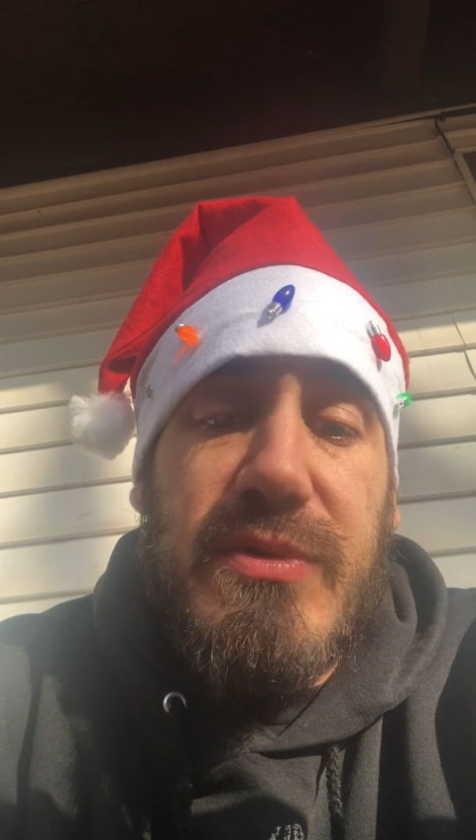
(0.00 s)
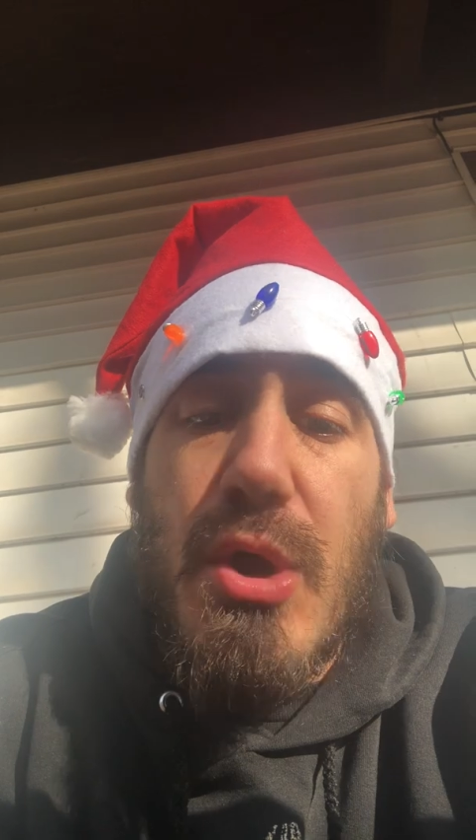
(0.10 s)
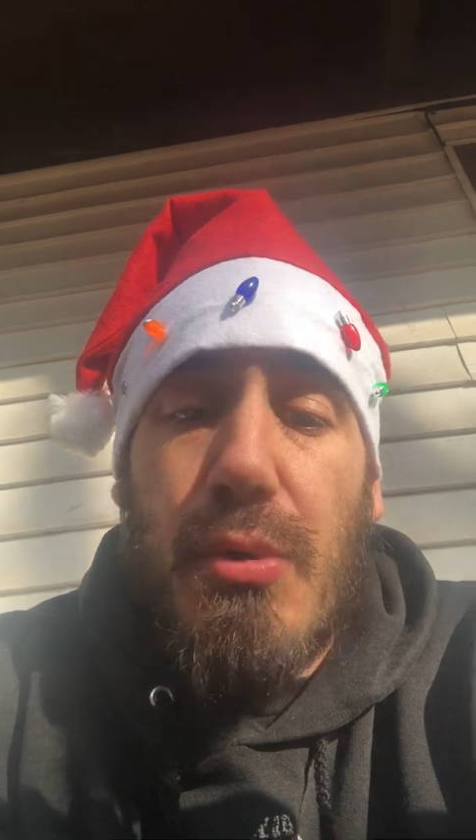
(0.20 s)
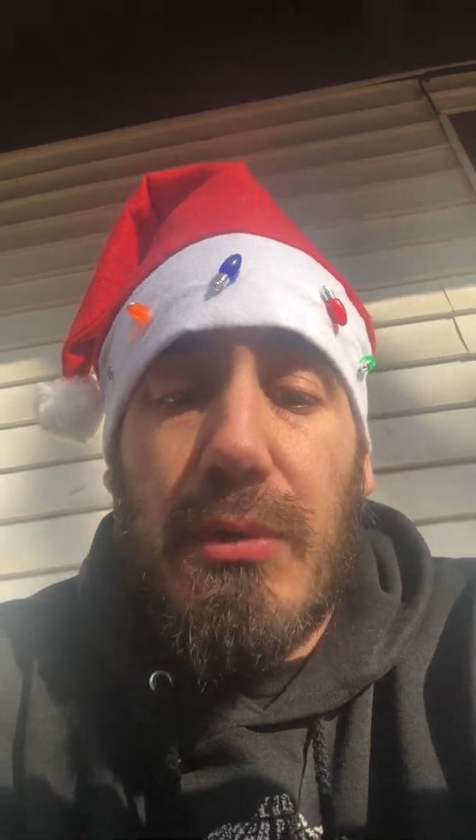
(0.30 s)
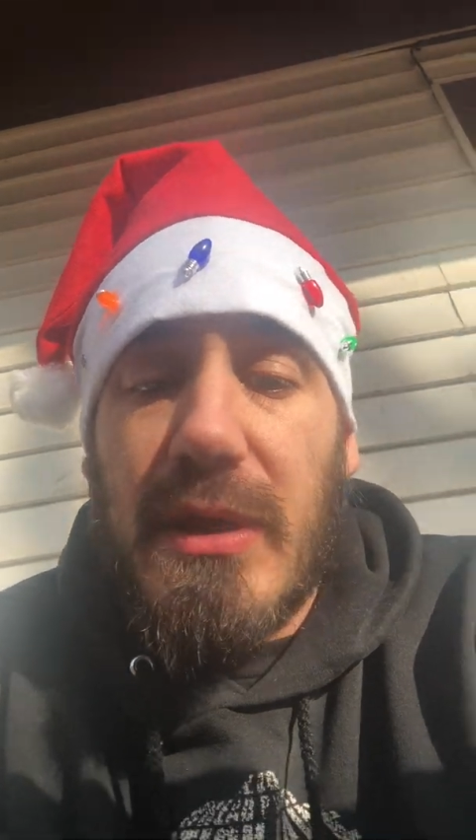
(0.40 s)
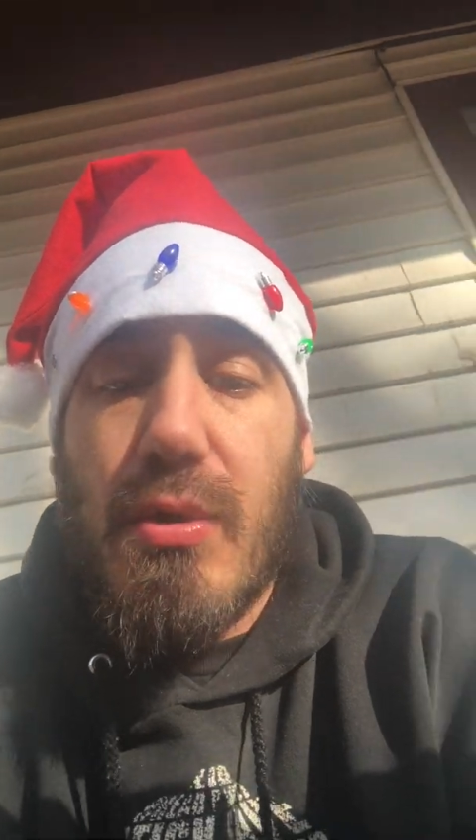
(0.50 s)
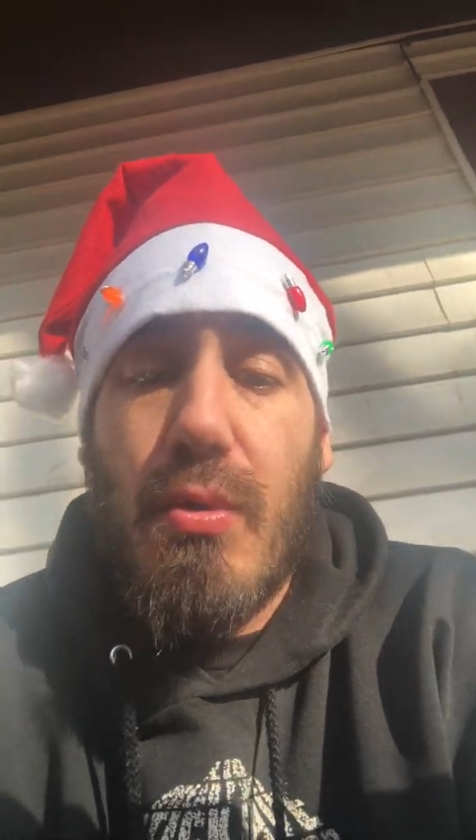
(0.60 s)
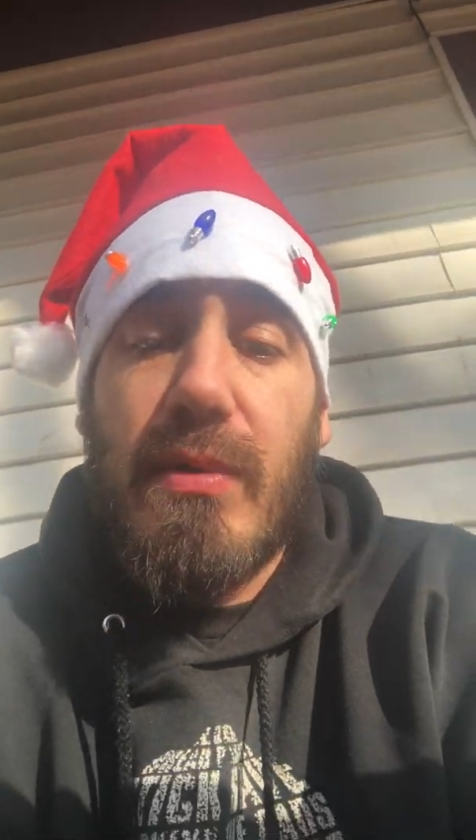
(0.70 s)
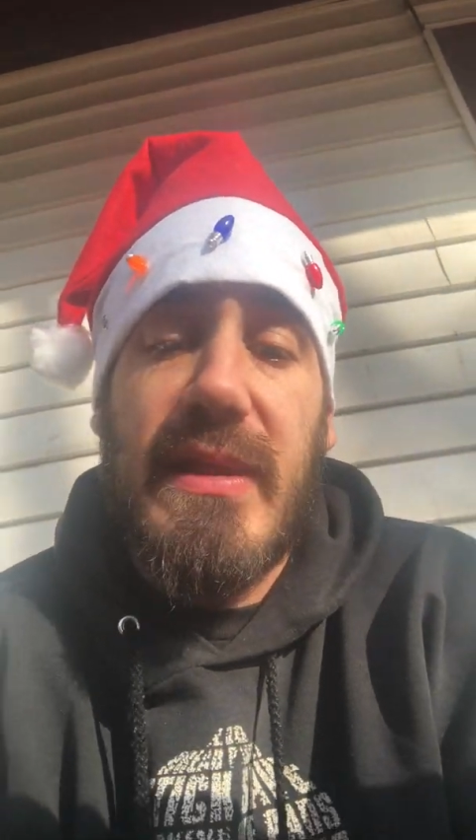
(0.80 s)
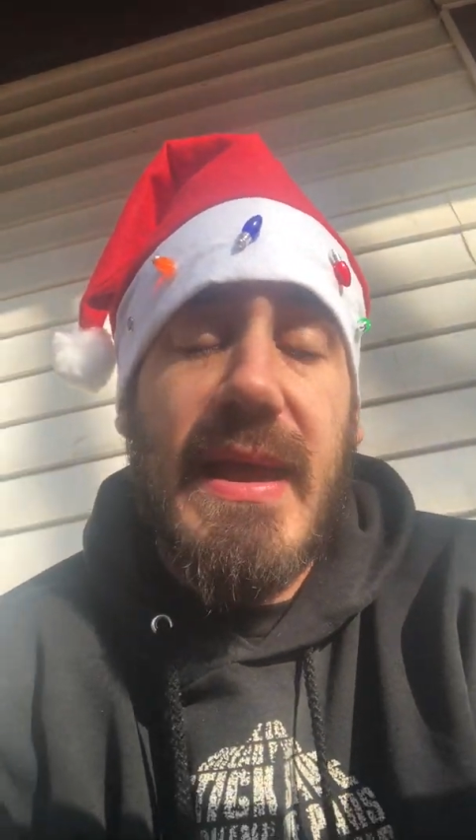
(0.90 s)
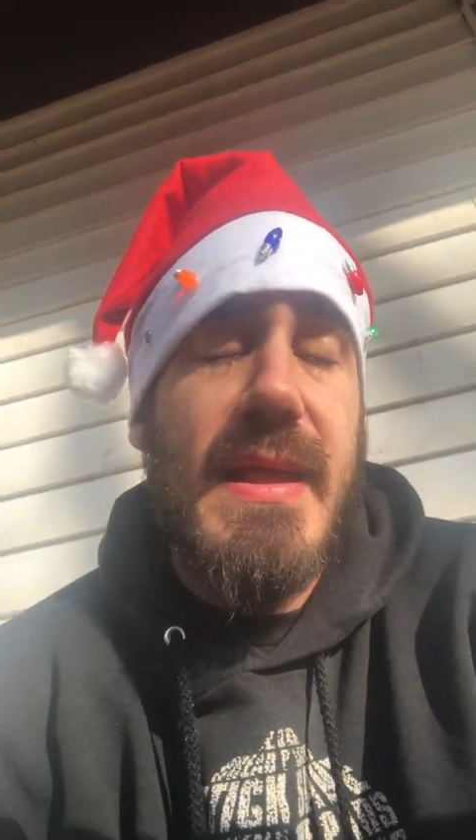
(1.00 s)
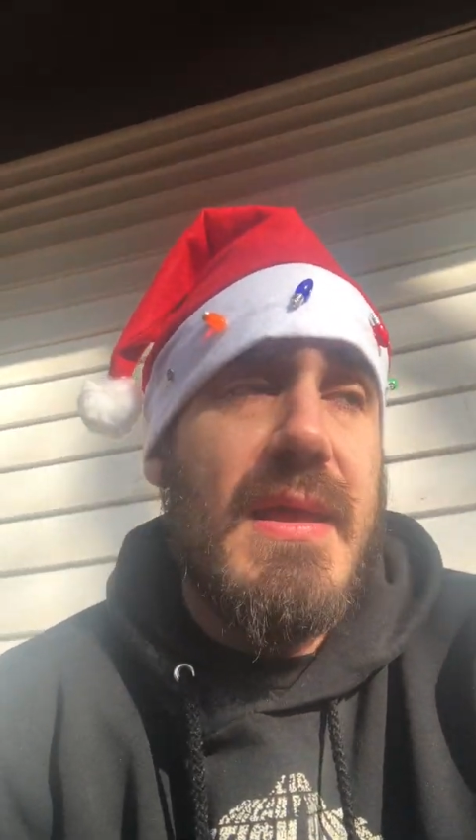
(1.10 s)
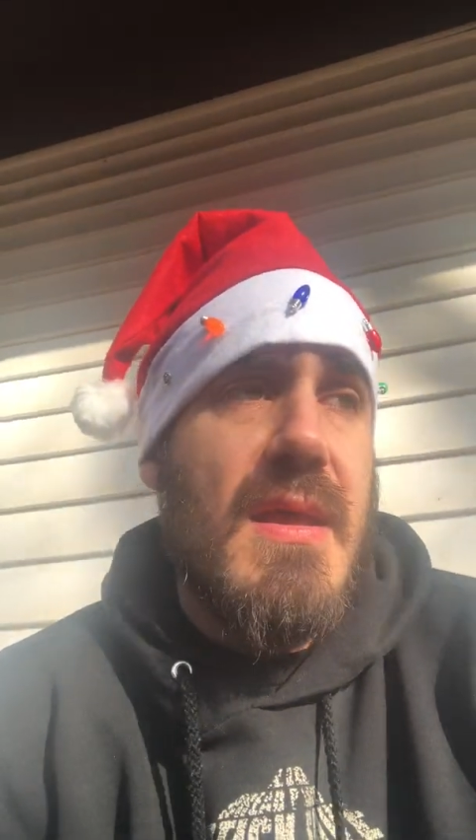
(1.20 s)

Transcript: totally cool with that.